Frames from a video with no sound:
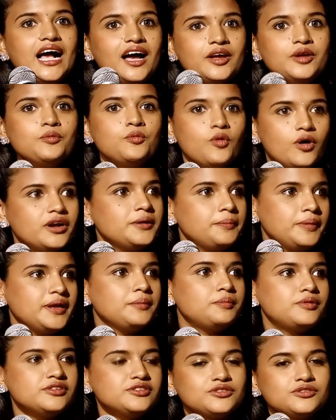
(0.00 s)
I want
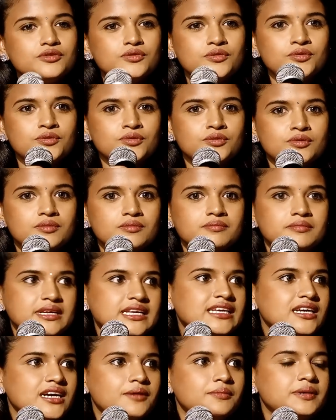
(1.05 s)
people to know me,
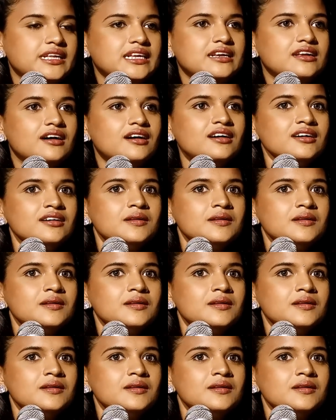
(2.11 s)
Abdina.